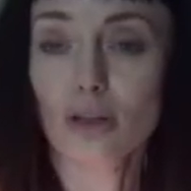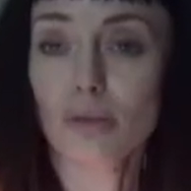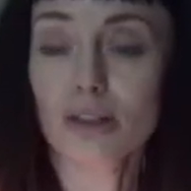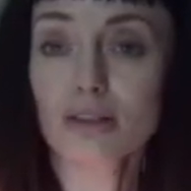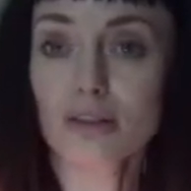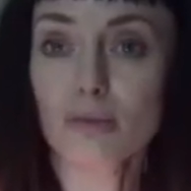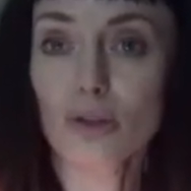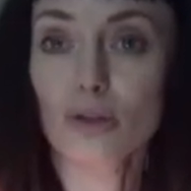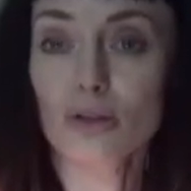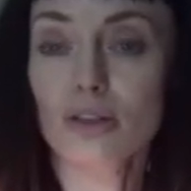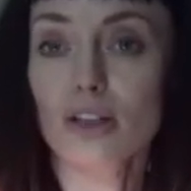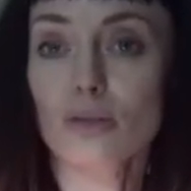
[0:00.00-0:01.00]
I be? Some of
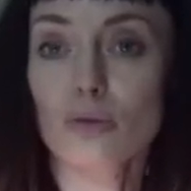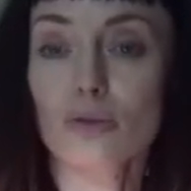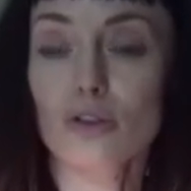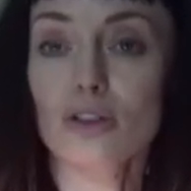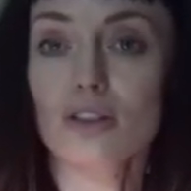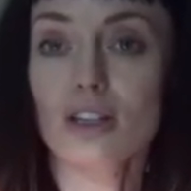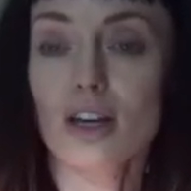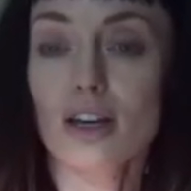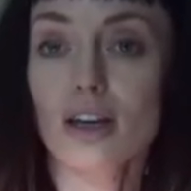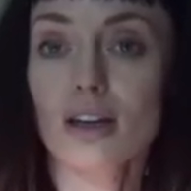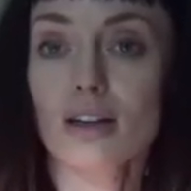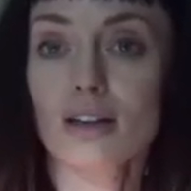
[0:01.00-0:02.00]
those nails were for the CIA.